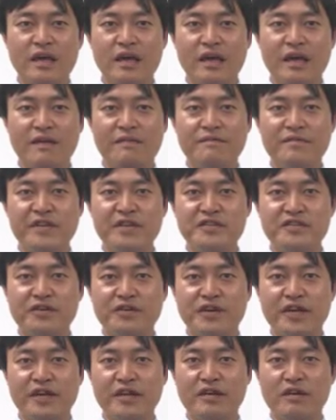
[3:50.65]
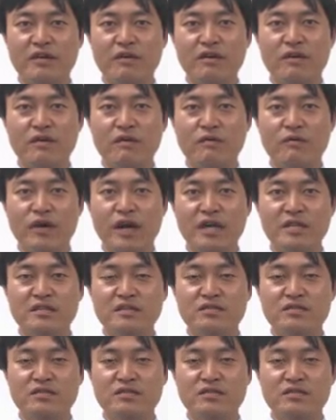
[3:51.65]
and featuring a wide